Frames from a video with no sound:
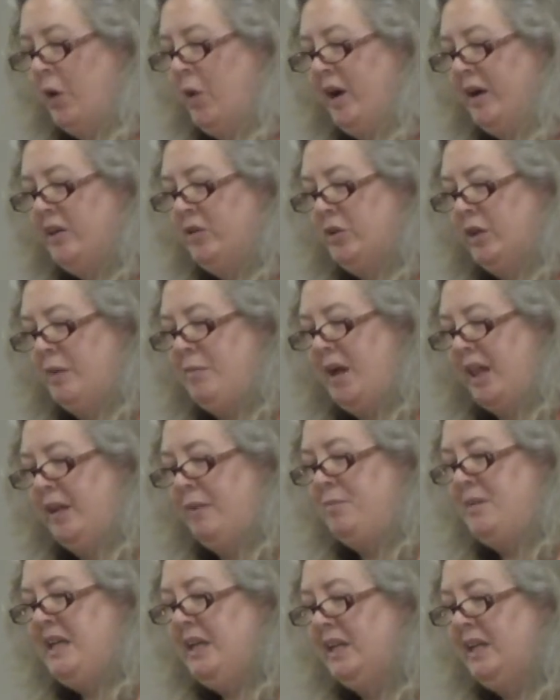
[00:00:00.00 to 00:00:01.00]
go,
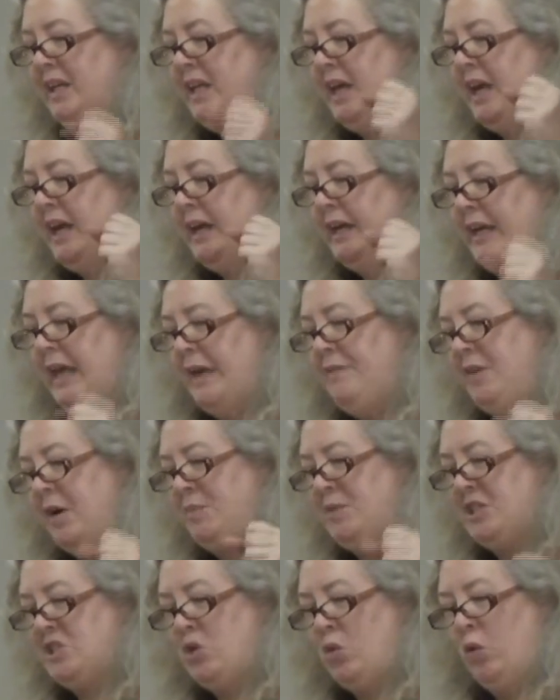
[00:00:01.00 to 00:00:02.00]
Angulimala immediately gave
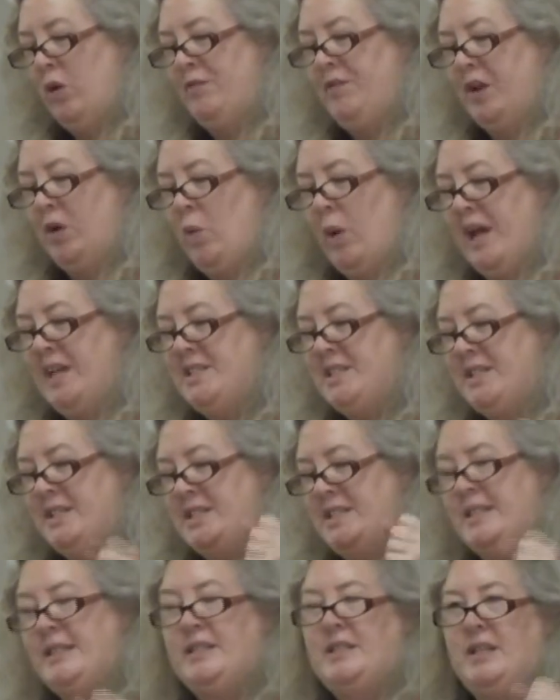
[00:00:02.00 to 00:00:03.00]
up his horrific ways and
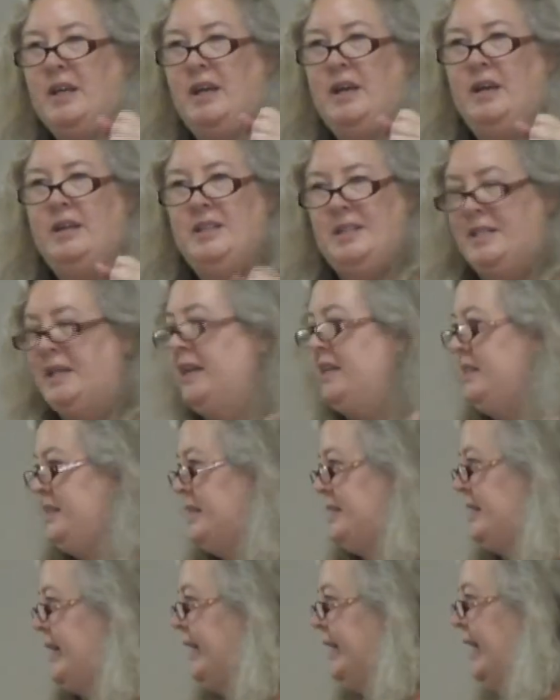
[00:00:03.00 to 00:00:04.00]
decided
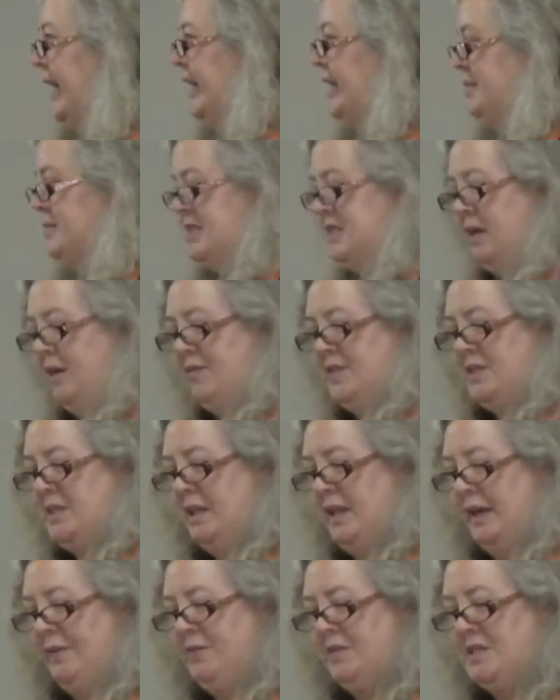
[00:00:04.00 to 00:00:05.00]
to dedicate himself as a
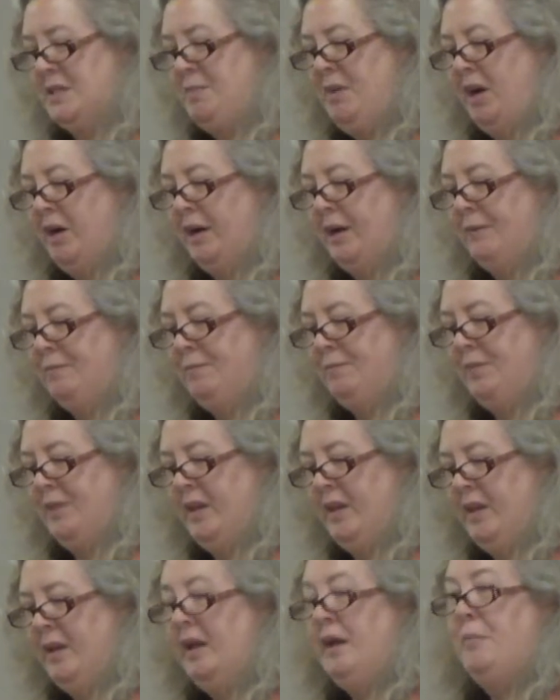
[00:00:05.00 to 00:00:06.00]
life as a monk.
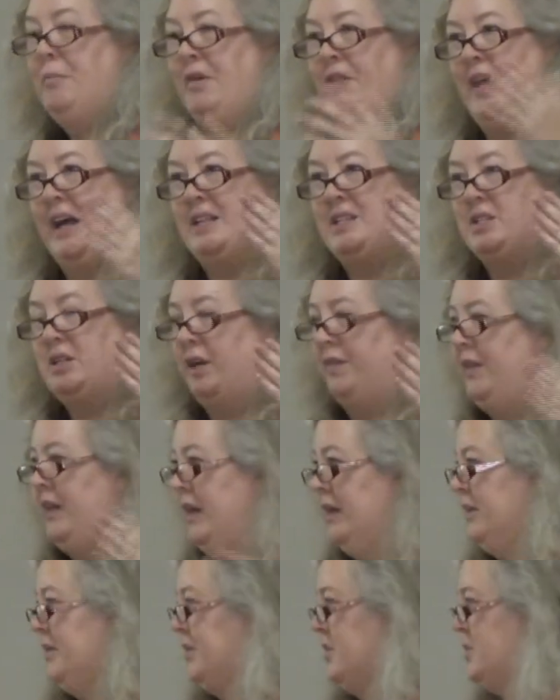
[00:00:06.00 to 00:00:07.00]
But that's not
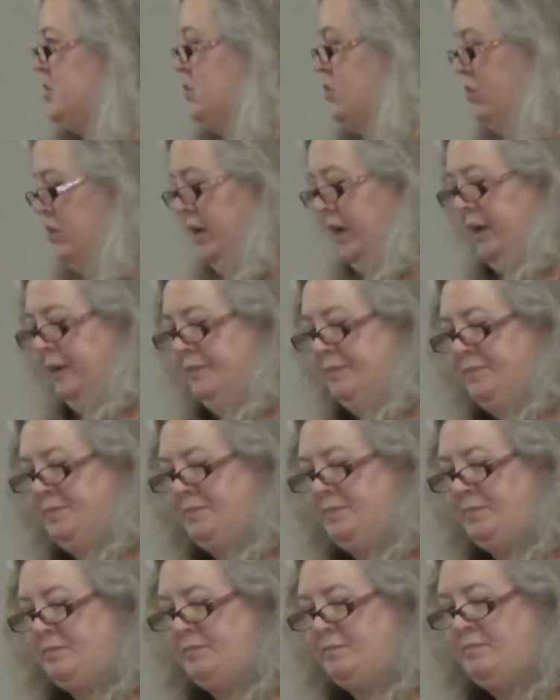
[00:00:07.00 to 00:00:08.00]
the end of the story.
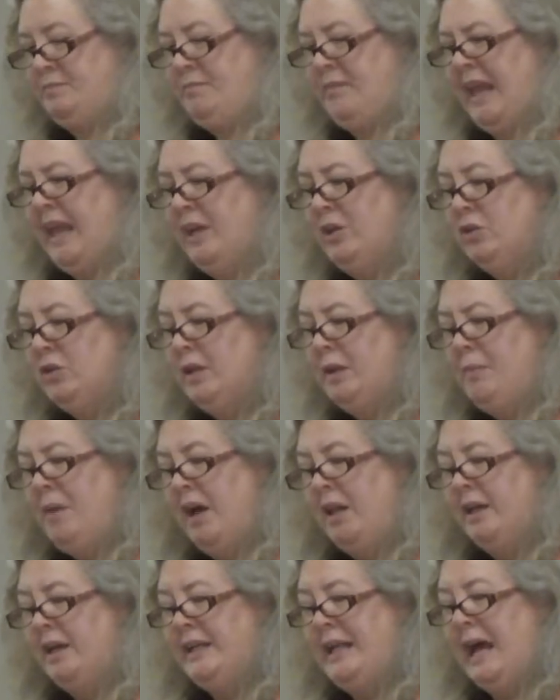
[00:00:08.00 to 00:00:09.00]

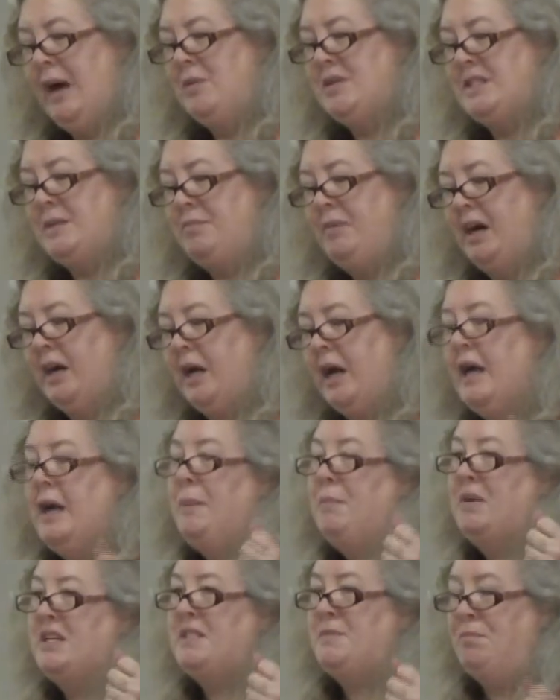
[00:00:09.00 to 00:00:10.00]
Angulimala, now as a monk,
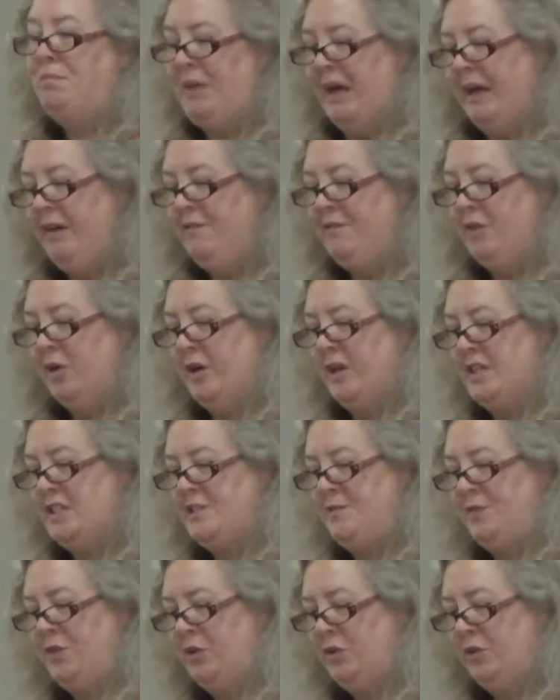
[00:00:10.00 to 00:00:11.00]
must beg for
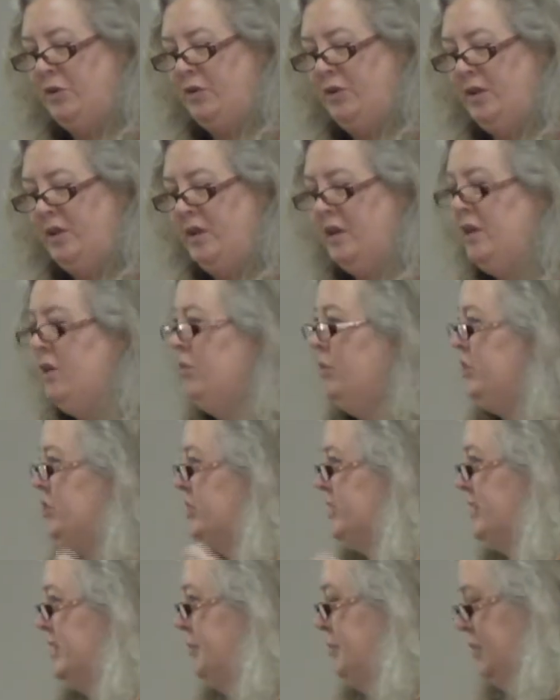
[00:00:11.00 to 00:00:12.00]
his food, which
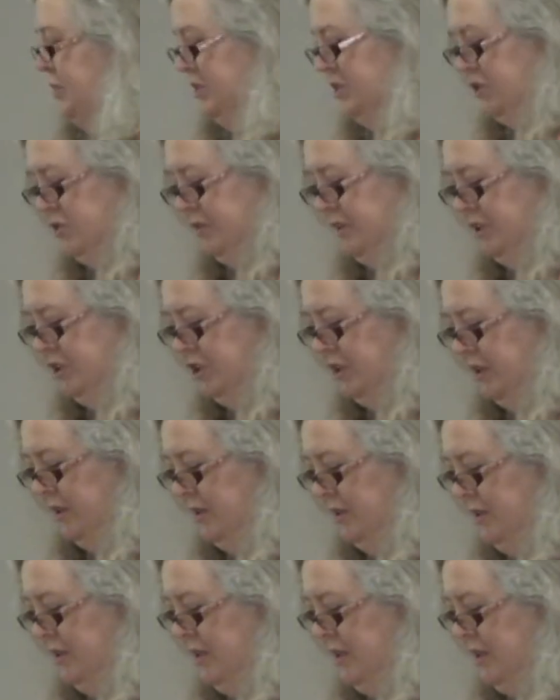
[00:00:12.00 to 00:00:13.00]
is the Buddhist
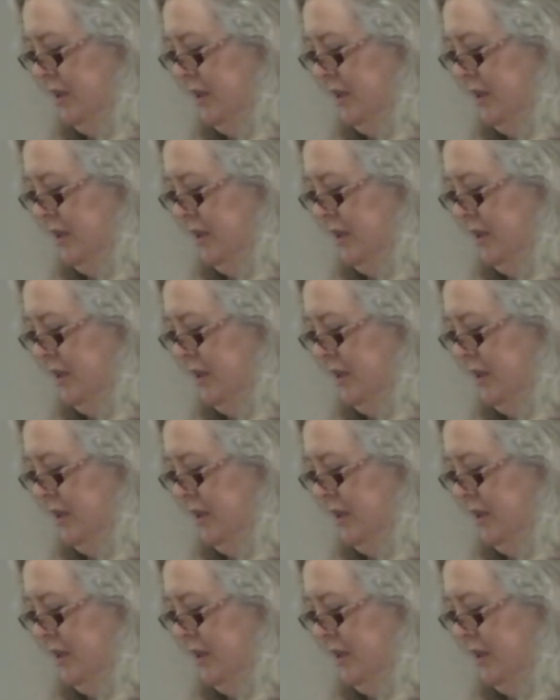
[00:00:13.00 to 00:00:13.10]
tradition.